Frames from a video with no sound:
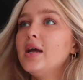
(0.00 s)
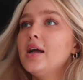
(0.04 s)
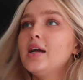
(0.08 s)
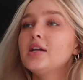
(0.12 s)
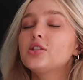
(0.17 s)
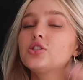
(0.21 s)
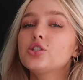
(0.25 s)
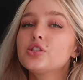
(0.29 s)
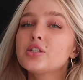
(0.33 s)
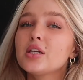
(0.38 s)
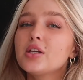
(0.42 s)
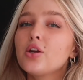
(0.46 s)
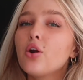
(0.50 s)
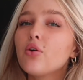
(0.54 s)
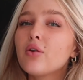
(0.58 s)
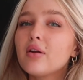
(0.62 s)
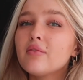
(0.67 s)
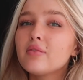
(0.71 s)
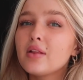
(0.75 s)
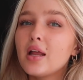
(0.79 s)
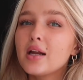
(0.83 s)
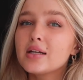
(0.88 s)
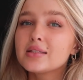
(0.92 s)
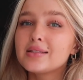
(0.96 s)
It's just I don't
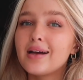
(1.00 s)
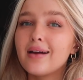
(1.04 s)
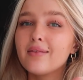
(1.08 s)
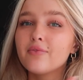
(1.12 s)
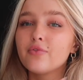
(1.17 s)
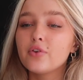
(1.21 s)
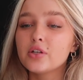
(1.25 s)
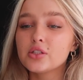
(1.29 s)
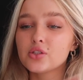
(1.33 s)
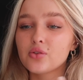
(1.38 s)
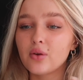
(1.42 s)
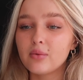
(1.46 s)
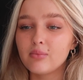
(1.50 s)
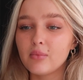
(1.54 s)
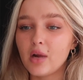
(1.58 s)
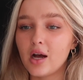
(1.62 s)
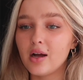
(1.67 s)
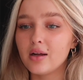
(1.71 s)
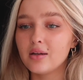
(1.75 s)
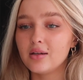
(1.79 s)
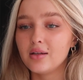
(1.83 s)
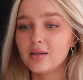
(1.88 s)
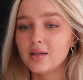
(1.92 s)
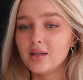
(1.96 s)
have a lot of time for it, so I'm
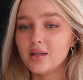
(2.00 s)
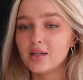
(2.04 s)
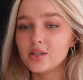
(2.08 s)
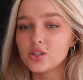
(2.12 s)
not